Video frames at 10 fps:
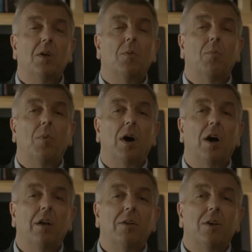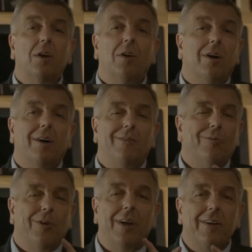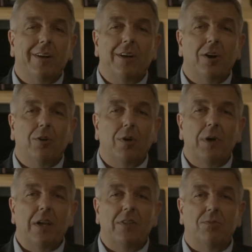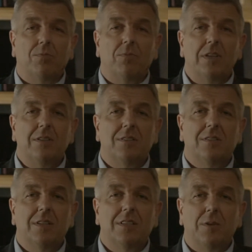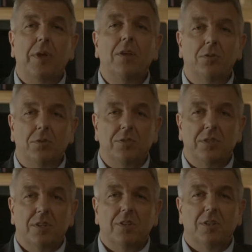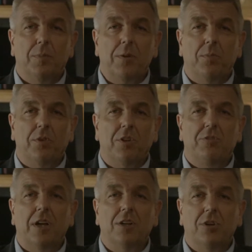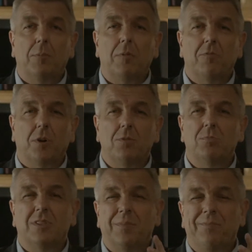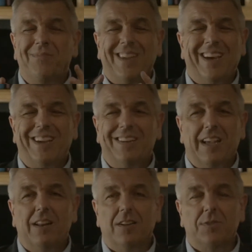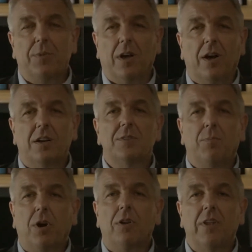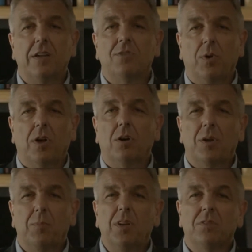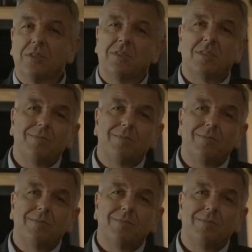but we're not going to go and make these appeals to people to try and drum up votes. And let's be honest, part of that as well appeals to